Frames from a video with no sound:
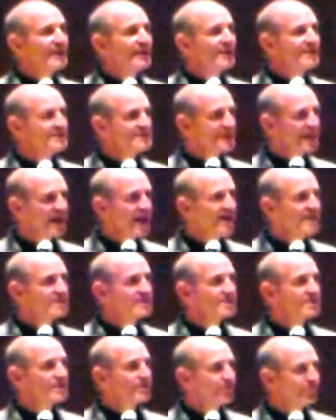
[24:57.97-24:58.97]

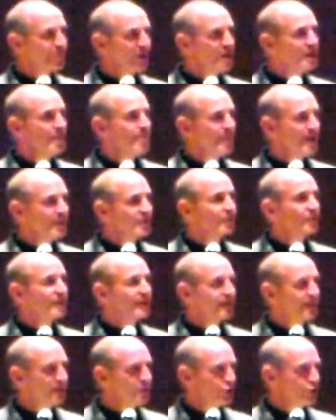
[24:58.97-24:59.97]
intense fundamental